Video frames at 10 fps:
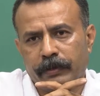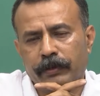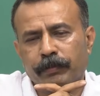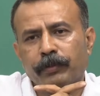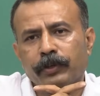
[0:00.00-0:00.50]

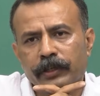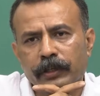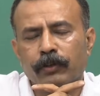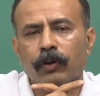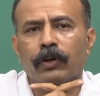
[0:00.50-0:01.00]
to put it
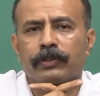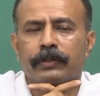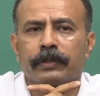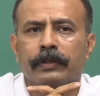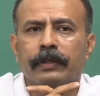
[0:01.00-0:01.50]

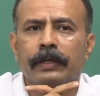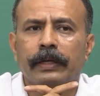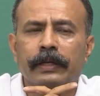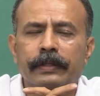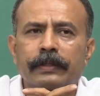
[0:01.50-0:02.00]
across
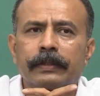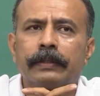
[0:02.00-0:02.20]
is,